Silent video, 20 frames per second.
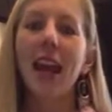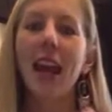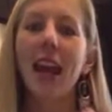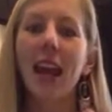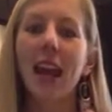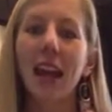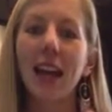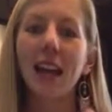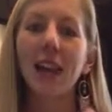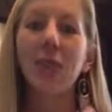
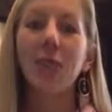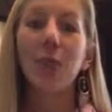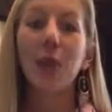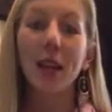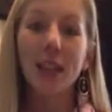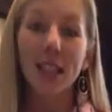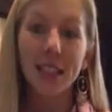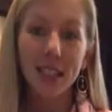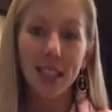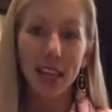And
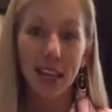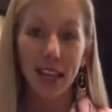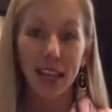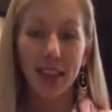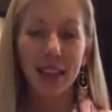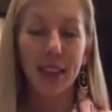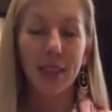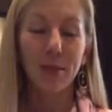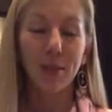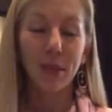once I
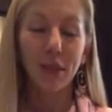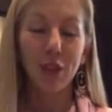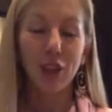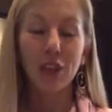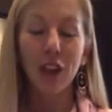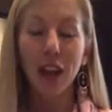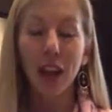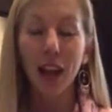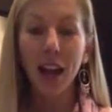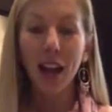get them to
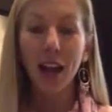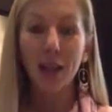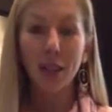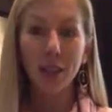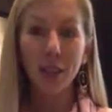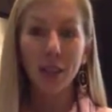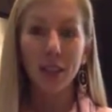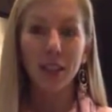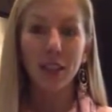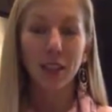try
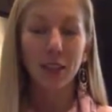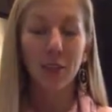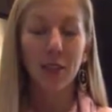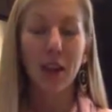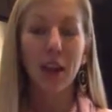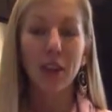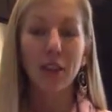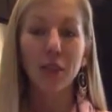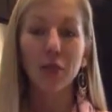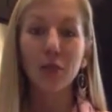Brussels
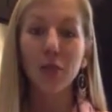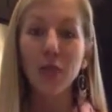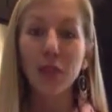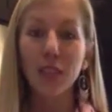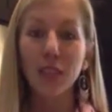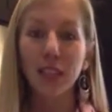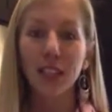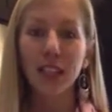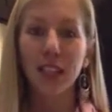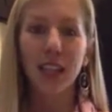sprouts
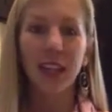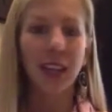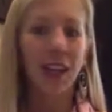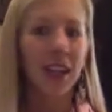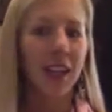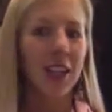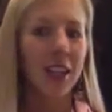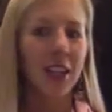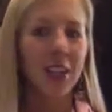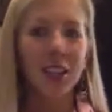roasted,
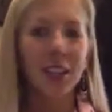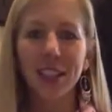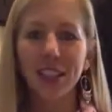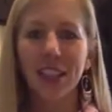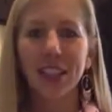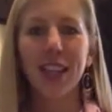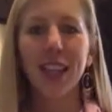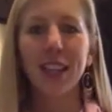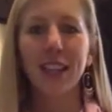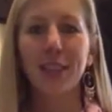
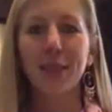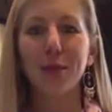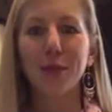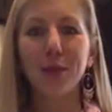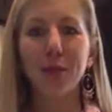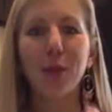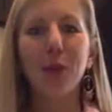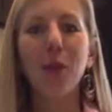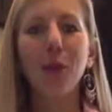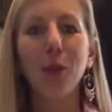just takes them
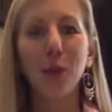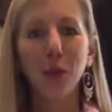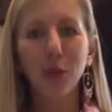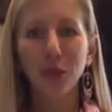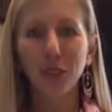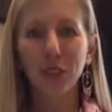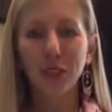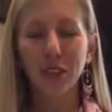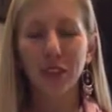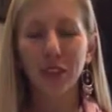to a whole
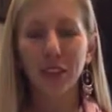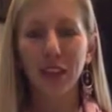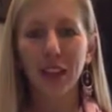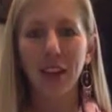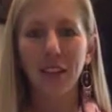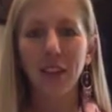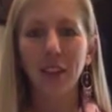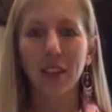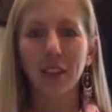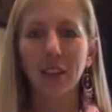different
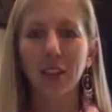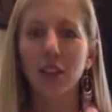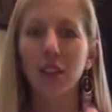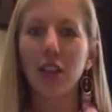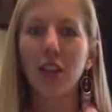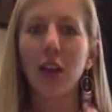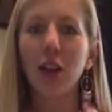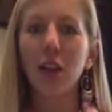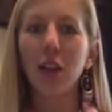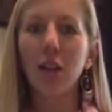level.
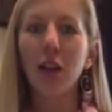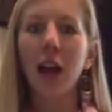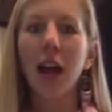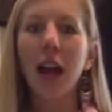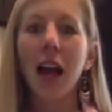So,